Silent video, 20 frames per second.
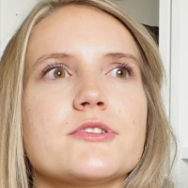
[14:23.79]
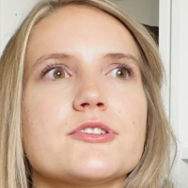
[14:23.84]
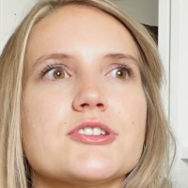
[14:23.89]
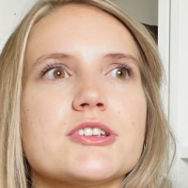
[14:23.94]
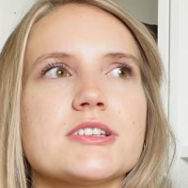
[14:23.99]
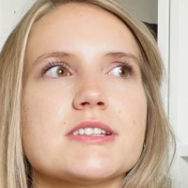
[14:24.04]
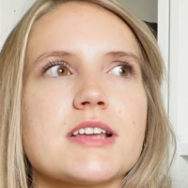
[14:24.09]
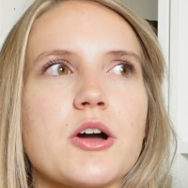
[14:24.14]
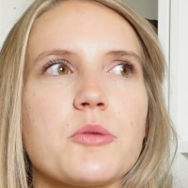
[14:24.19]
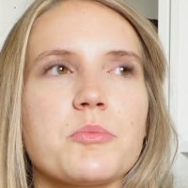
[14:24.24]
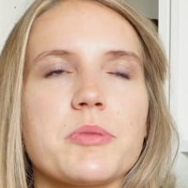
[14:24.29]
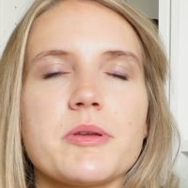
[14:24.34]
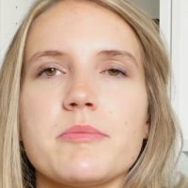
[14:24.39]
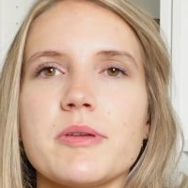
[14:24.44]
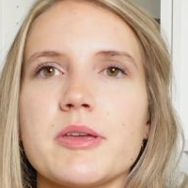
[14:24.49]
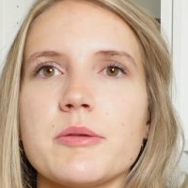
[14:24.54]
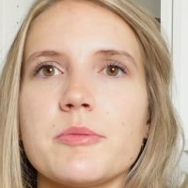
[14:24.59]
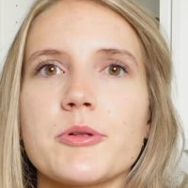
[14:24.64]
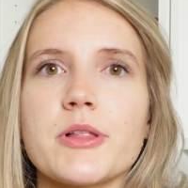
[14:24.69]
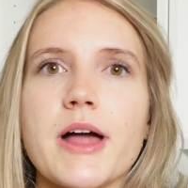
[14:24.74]
She's helping
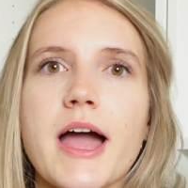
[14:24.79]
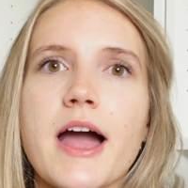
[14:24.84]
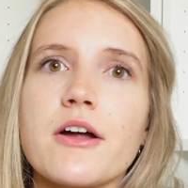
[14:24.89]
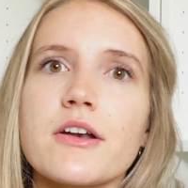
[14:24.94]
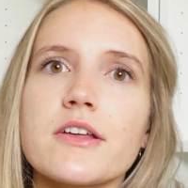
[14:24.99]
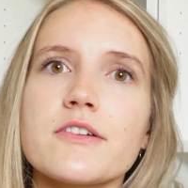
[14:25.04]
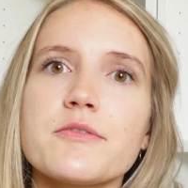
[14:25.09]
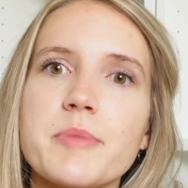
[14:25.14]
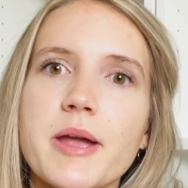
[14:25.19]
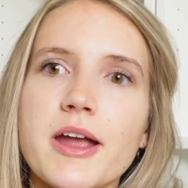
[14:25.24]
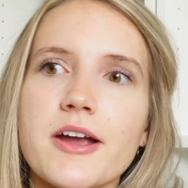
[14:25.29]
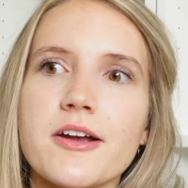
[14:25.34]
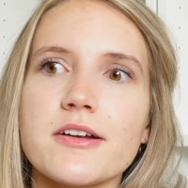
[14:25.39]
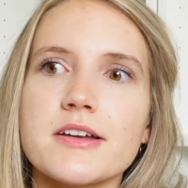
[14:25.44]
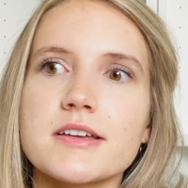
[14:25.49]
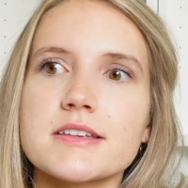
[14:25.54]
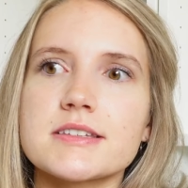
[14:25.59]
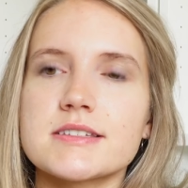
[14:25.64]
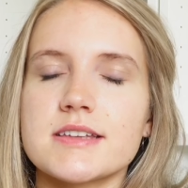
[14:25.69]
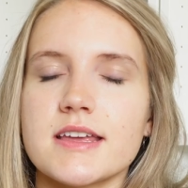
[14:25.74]
people out of
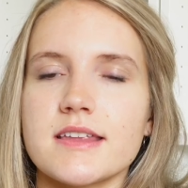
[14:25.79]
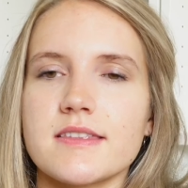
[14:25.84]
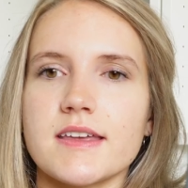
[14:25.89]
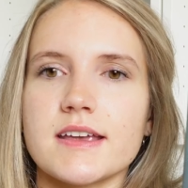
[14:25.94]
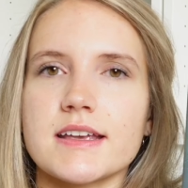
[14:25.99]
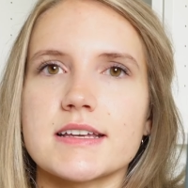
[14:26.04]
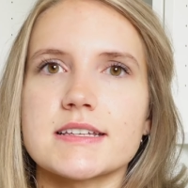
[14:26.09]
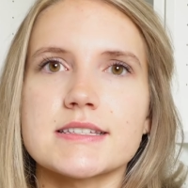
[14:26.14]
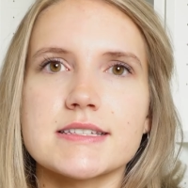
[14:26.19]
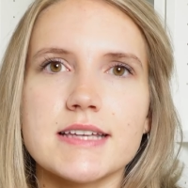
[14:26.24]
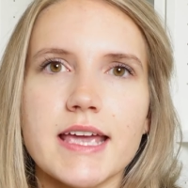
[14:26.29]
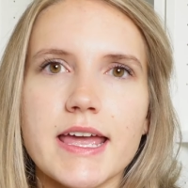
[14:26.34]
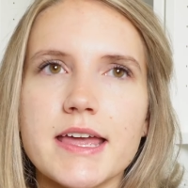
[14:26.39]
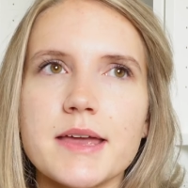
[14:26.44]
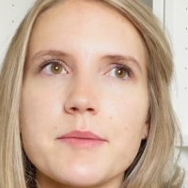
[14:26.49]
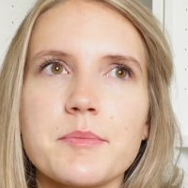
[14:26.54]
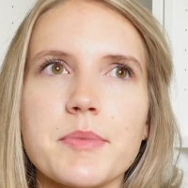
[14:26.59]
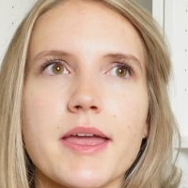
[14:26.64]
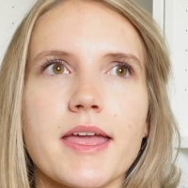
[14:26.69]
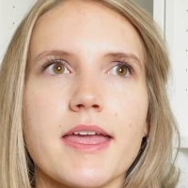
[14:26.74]
Paris and like
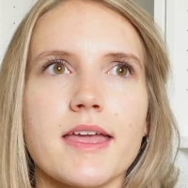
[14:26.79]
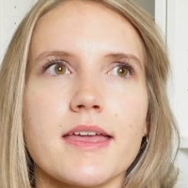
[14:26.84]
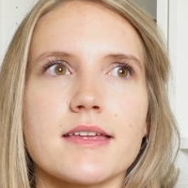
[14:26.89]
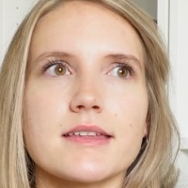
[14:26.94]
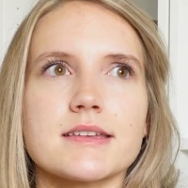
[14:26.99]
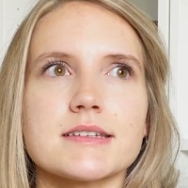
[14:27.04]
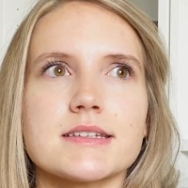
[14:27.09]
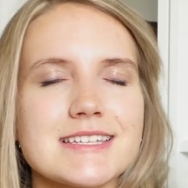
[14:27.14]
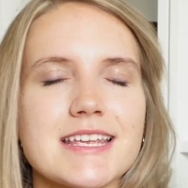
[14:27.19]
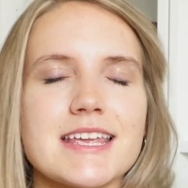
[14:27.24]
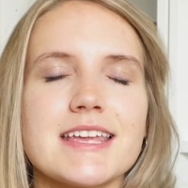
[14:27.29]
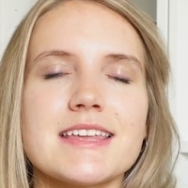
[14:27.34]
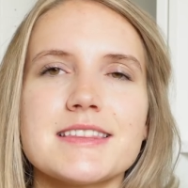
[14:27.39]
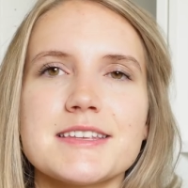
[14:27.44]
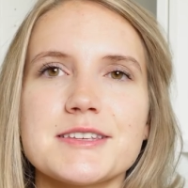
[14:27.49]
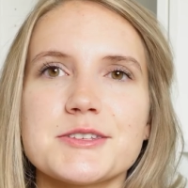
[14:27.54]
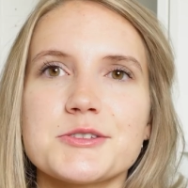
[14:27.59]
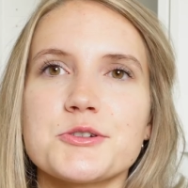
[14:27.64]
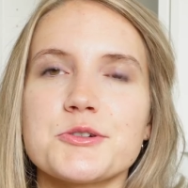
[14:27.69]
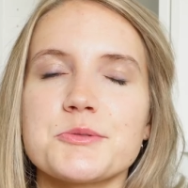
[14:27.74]
escape and seeing
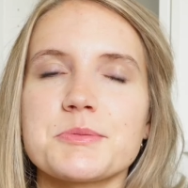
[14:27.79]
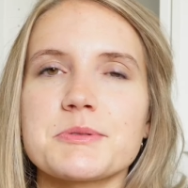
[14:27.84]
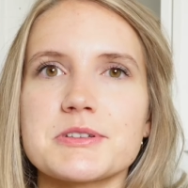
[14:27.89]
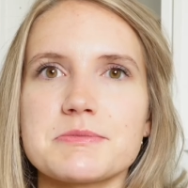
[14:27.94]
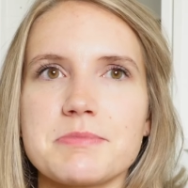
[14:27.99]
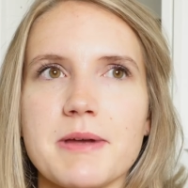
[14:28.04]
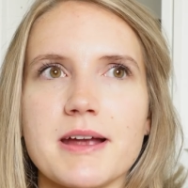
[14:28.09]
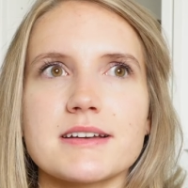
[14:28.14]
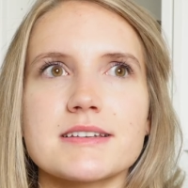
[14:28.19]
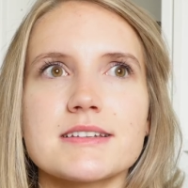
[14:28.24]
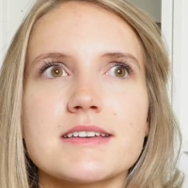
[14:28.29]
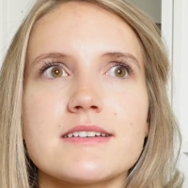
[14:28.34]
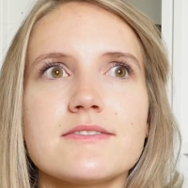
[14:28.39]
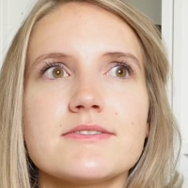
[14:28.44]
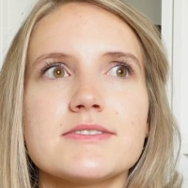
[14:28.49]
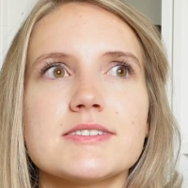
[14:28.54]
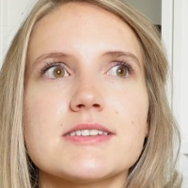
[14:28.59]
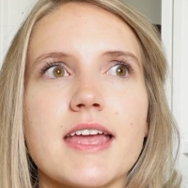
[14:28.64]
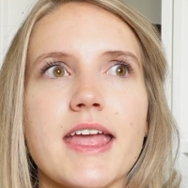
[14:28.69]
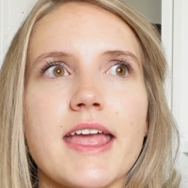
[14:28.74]
these two
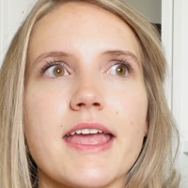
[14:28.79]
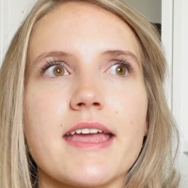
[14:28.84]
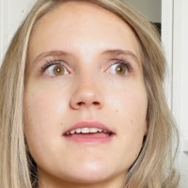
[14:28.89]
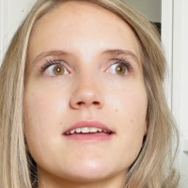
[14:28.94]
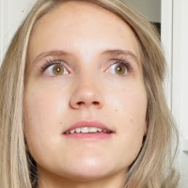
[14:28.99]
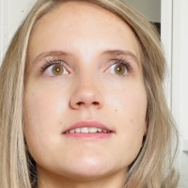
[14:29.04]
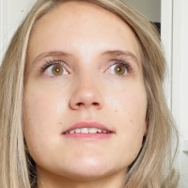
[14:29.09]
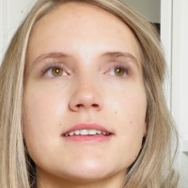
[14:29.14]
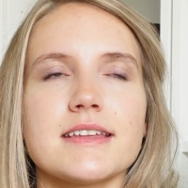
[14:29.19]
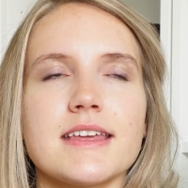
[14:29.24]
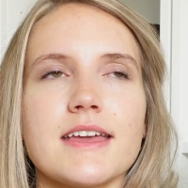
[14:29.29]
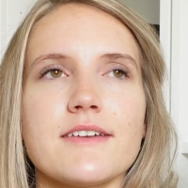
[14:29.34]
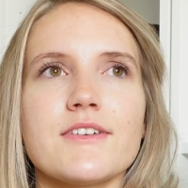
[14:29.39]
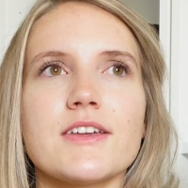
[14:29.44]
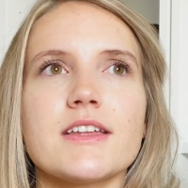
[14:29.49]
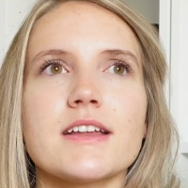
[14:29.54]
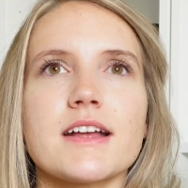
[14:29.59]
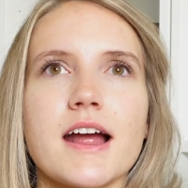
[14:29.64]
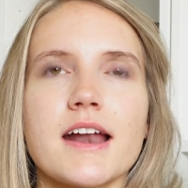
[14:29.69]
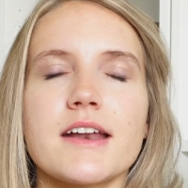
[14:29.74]
perspectives and
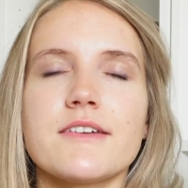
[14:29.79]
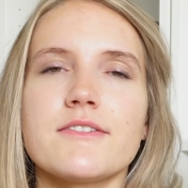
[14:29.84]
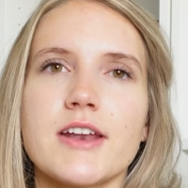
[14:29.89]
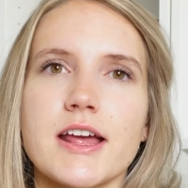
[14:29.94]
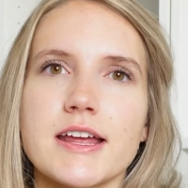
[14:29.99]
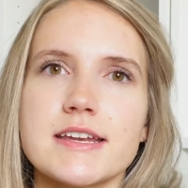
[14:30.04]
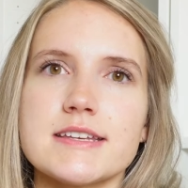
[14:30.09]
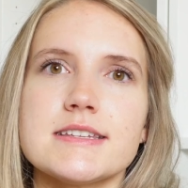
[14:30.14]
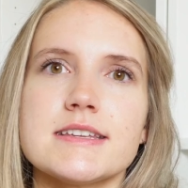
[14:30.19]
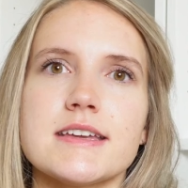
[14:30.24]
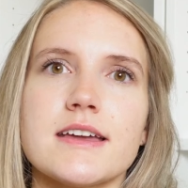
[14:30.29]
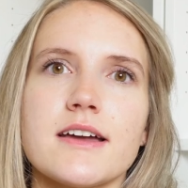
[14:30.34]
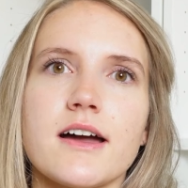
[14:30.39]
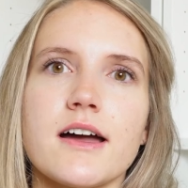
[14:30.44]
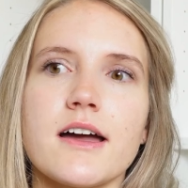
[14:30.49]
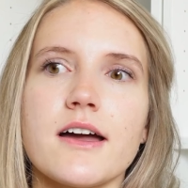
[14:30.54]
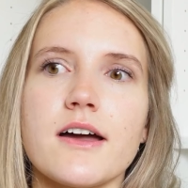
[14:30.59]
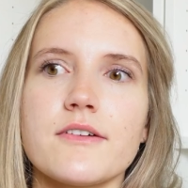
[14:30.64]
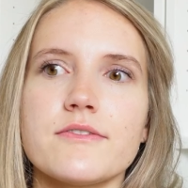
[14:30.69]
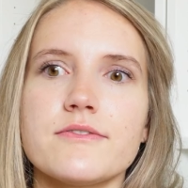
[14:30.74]
giving kind of an
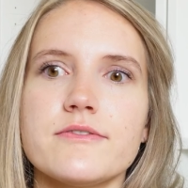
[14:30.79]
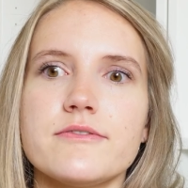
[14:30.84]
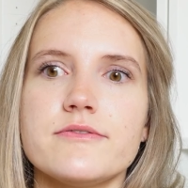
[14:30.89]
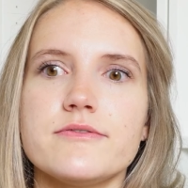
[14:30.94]
idea of